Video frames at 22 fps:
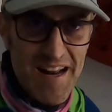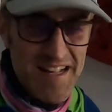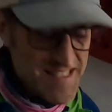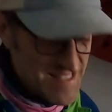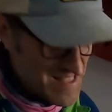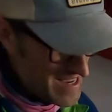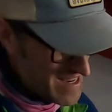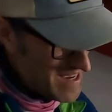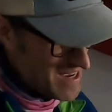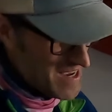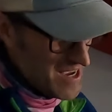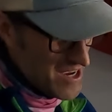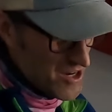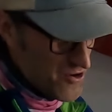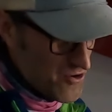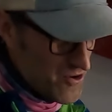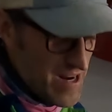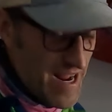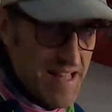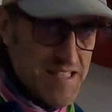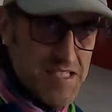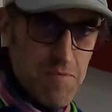It's like
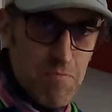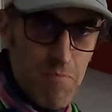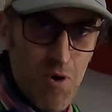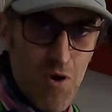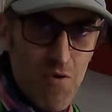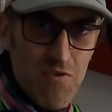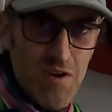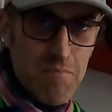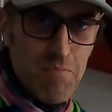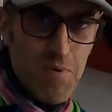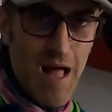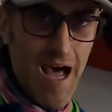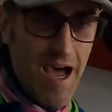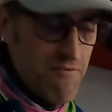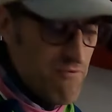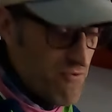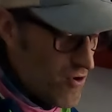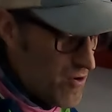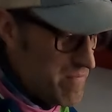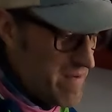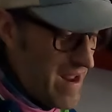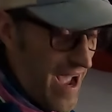creates a perfect
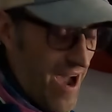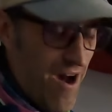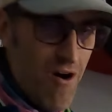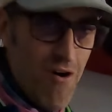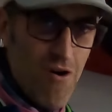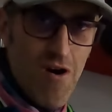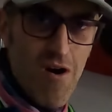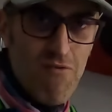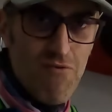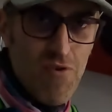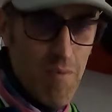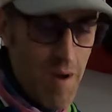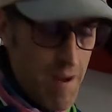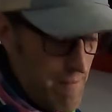platform now for my